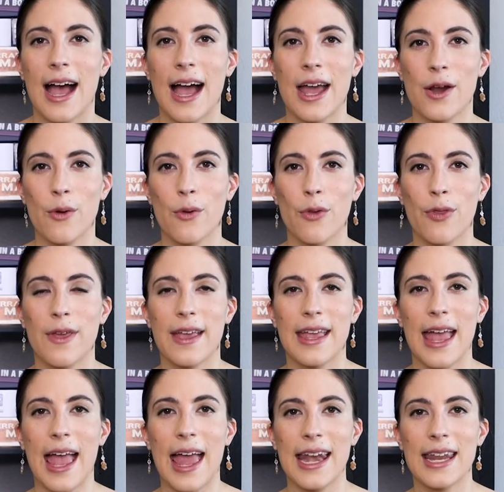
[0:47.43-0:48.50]
I don't
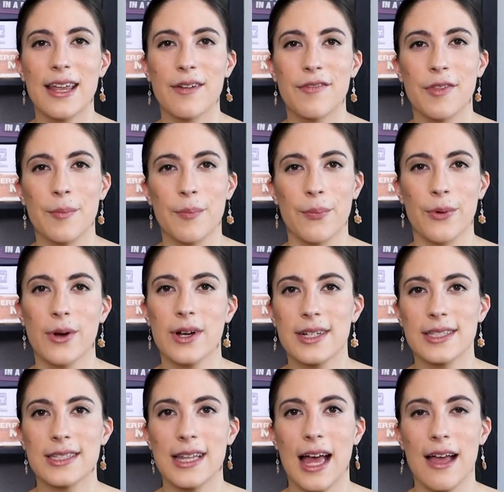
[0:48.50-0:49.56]
think any of the
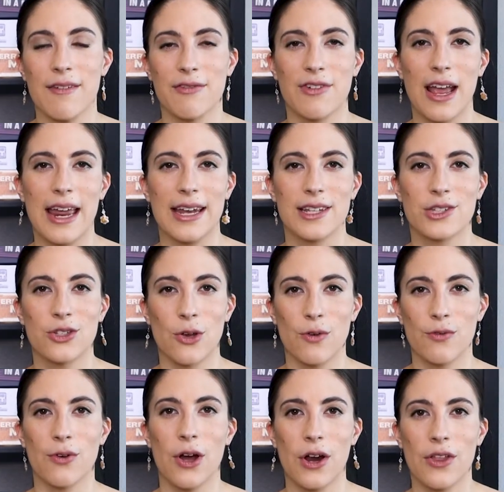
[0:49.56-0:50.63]
books that I've read so
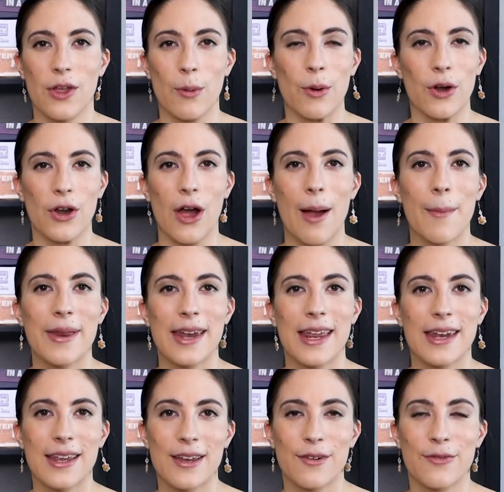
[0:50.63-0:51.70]
far that were
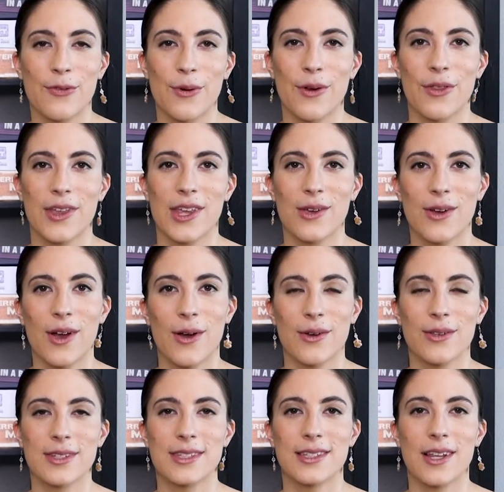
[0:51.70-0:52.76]
nominated for the
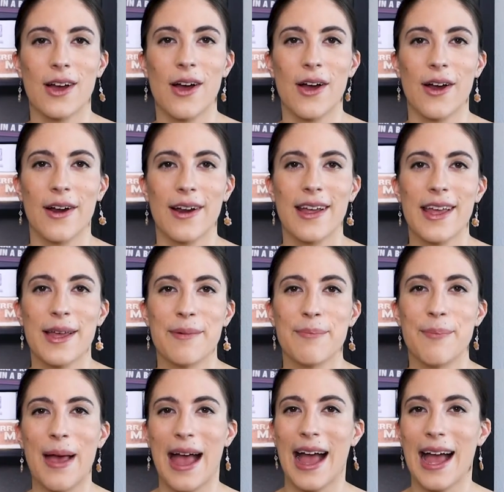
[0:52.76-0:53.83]
Hugos are
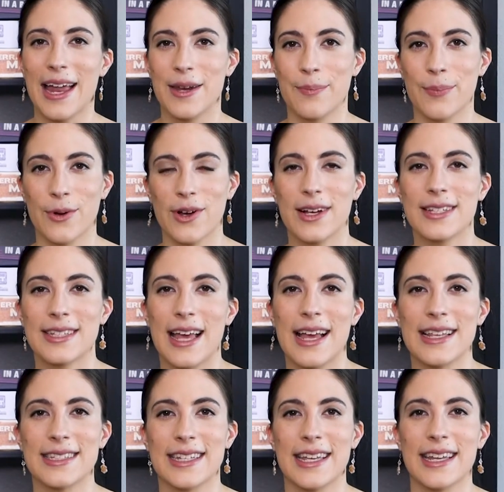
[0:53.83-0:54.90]
bad books,
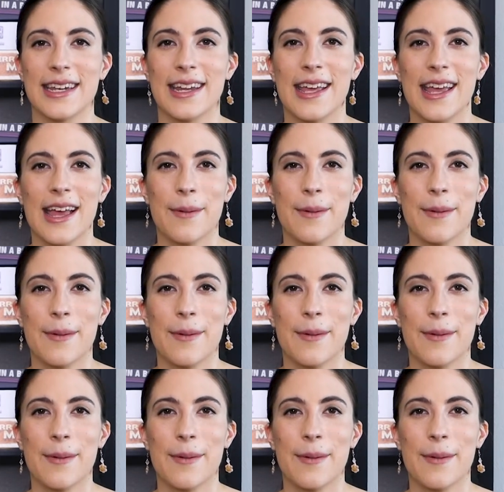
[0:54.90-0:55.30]
as in,